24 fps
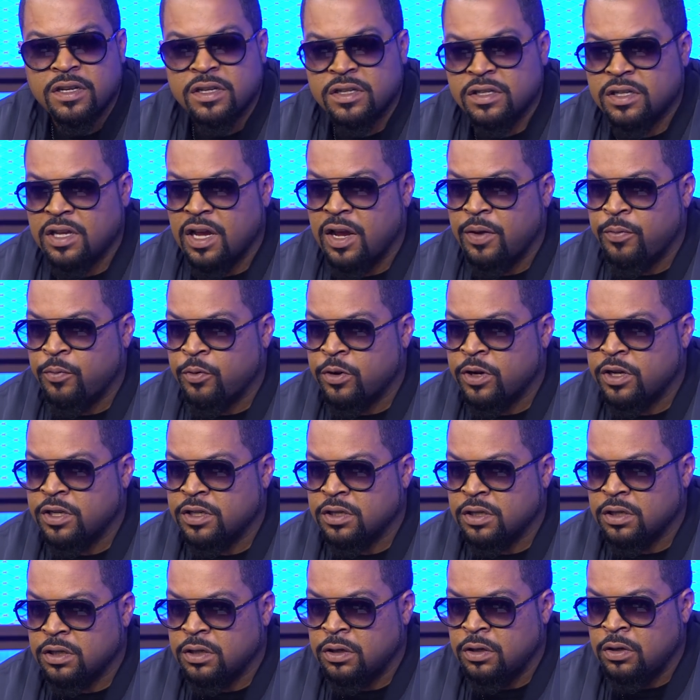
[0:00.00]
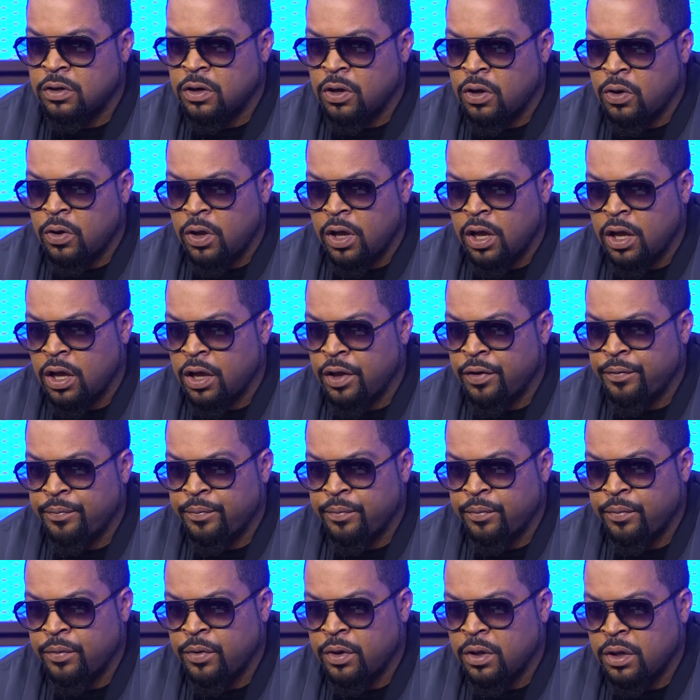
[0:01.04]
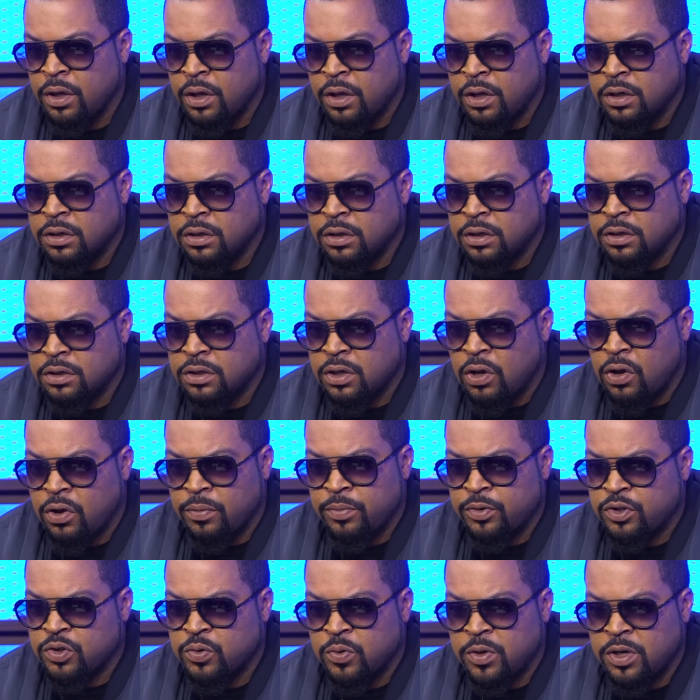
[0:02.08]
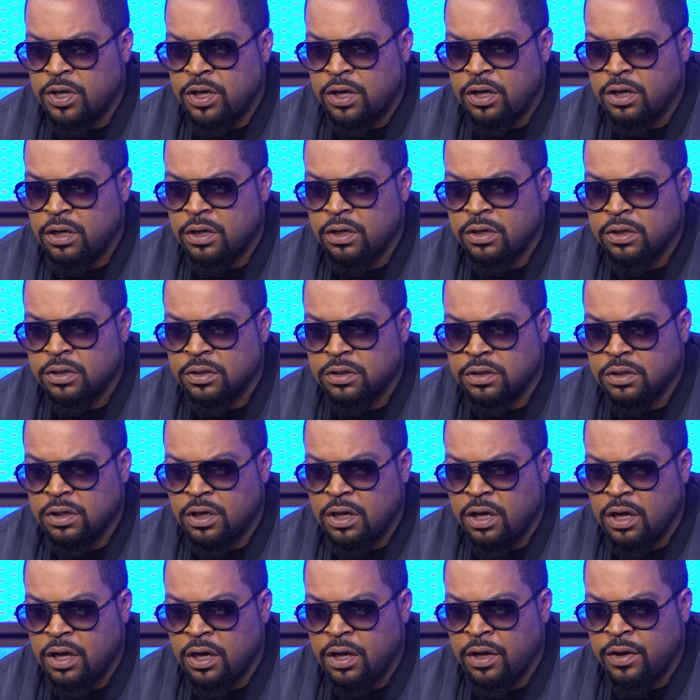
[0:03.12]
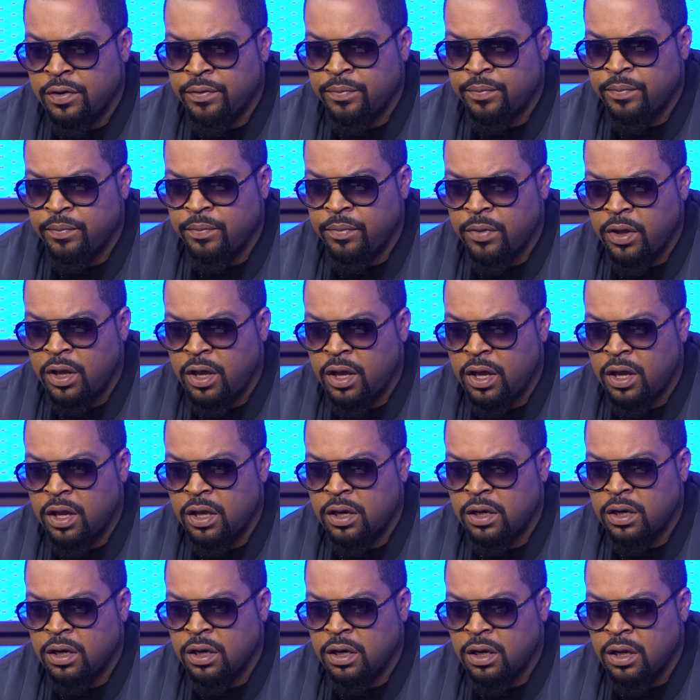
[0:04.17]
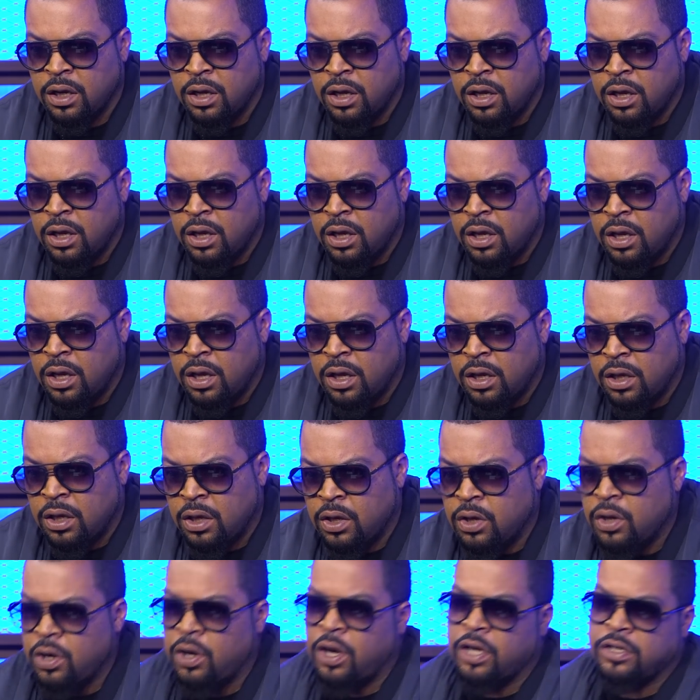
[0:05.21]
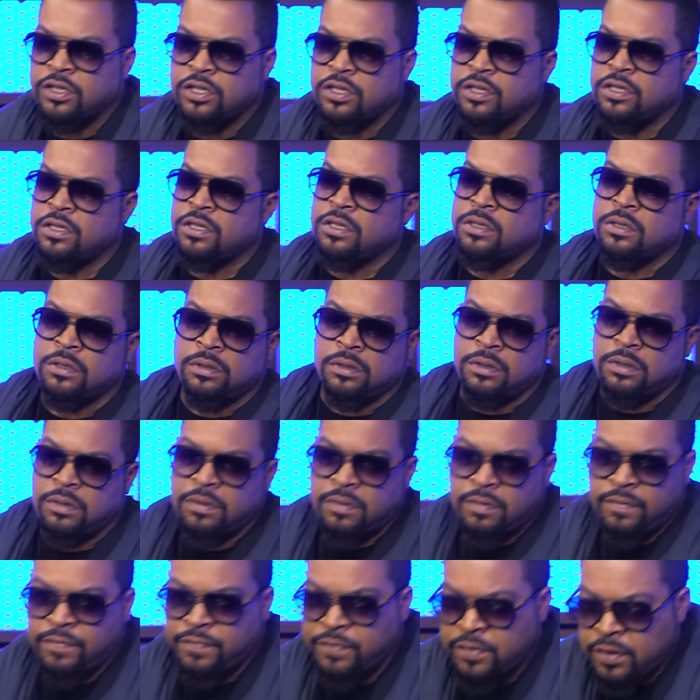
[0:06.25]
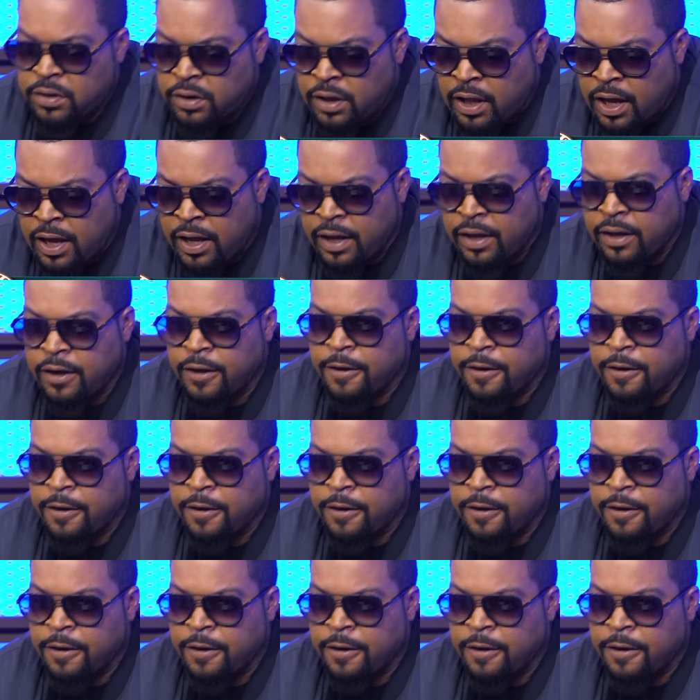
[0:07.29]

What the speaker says: Yeah. Same reason, you know. It's all between the years. And, you know, I just feel like,